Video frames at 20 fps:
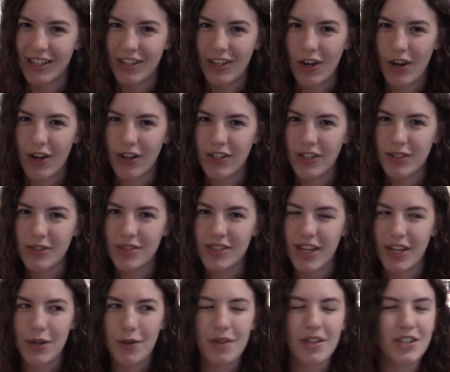holos.
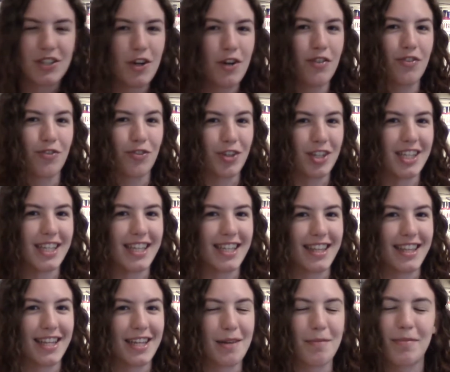I know that's not really a
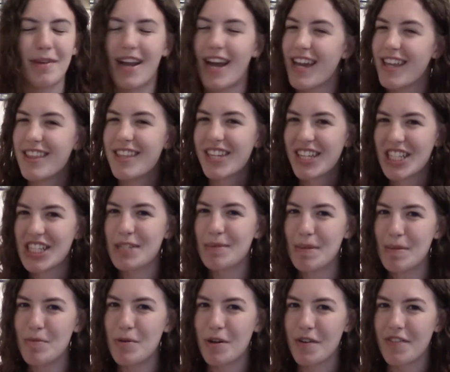thing, but I think it should
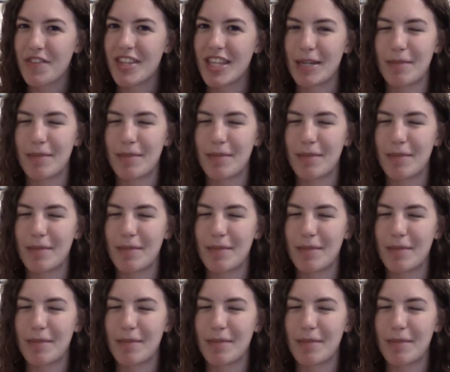be more of a thing.